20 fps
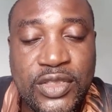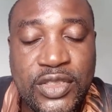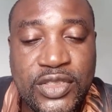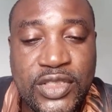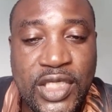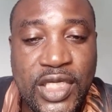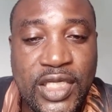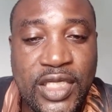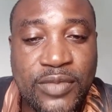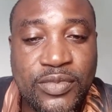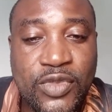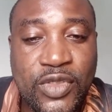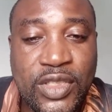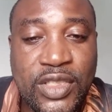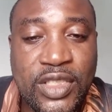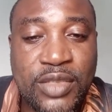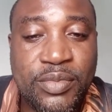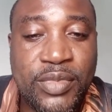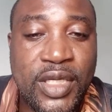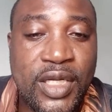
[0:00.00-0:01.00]
design, I'm
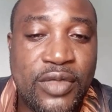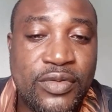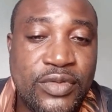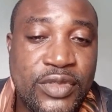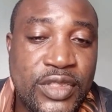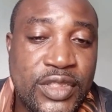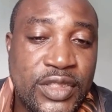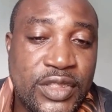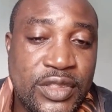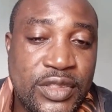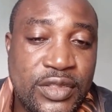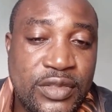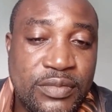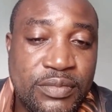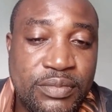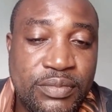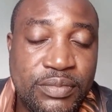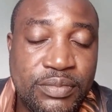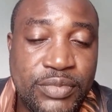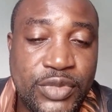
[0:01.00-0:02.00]
talking about the
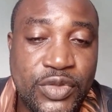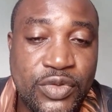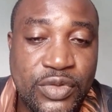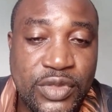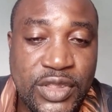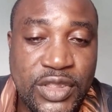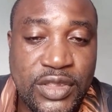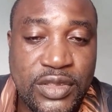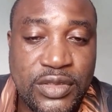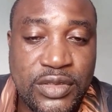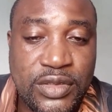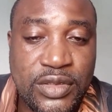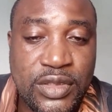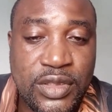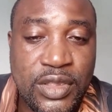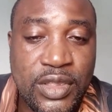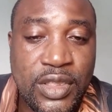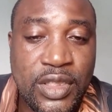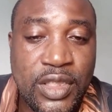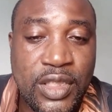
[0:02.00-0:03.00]
building
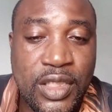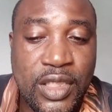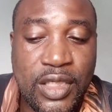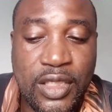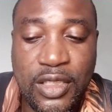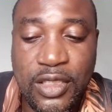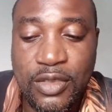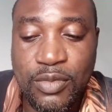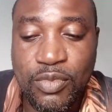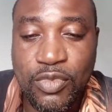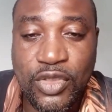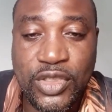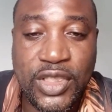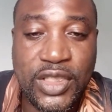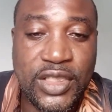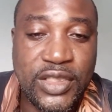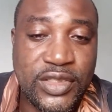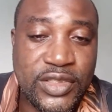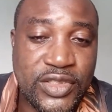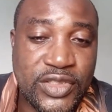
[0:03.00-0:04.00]

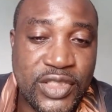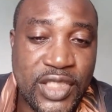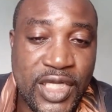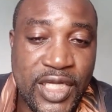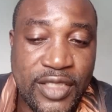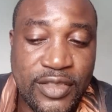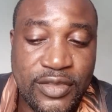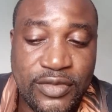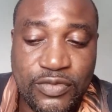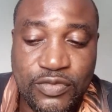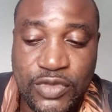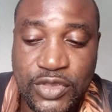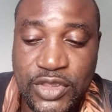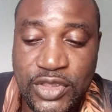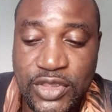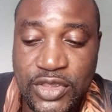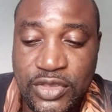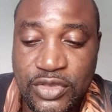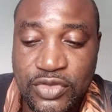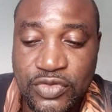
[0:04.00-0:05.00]
modeling design,
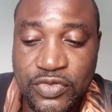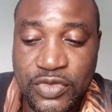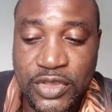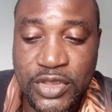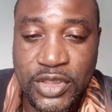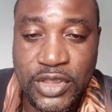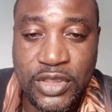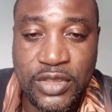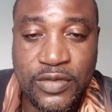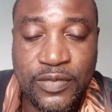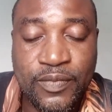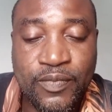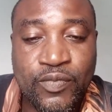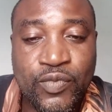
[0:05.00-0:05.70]
which is in 3D.